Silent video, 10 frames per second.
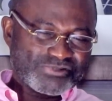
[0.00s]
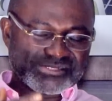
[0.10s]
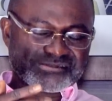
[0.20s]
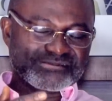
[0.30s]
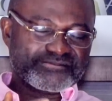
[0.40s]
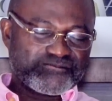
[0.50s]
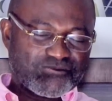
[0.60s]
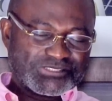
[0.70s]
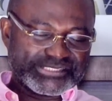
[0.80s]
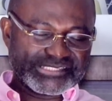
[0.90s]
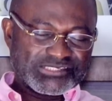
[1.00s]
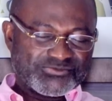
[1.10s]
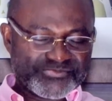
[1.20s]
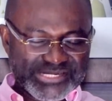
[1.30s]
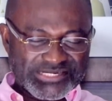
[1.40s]
cost
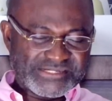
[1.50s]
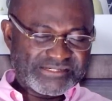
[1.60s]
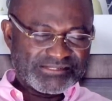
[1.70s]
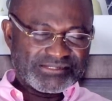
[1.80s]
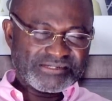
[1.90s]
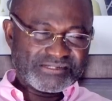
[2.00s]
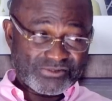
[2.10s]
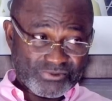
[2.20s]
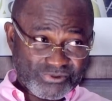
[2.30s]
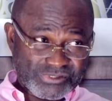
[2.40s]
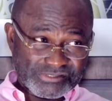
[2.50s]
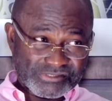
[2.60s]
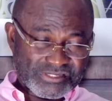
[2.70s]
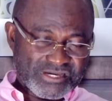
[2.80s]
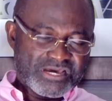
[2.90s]
$46 million in
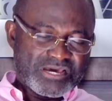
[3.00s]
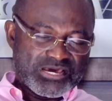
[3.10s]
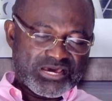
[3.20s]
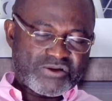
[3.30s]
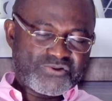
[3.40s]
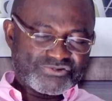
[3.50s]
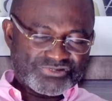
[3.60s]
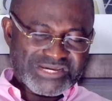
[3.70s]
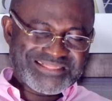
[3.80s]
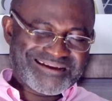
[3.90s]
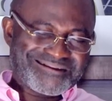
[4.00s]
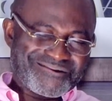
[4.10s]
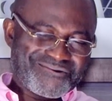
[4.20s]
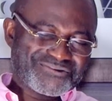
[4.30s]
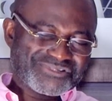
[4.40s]
dollars. A contract
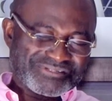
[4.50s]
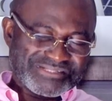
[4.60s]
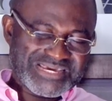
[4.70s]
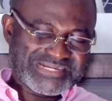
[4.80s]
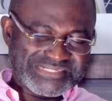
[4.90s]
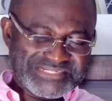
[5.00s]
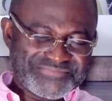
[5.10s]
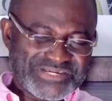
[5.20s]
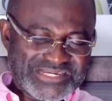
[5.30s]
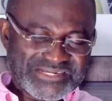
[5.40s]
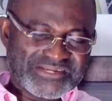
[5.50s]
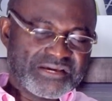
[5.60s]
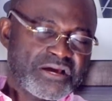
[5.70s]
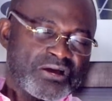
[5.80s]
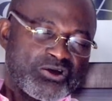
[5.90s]
that cost $13
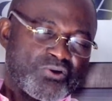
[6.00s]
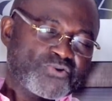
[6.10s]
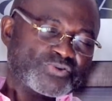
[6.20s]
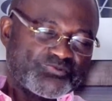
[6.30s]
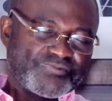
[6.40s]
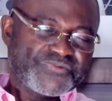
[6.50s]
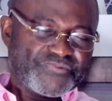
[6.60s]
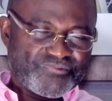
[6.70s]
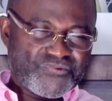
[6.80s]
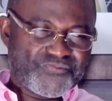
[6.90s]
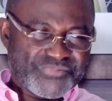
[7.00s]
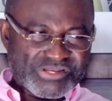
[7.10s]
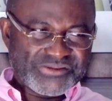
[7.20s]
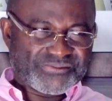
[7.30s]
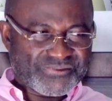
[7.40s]
million cost
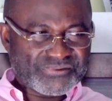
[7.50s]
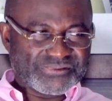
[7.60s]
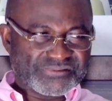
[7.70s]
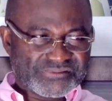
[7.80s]
$54 million.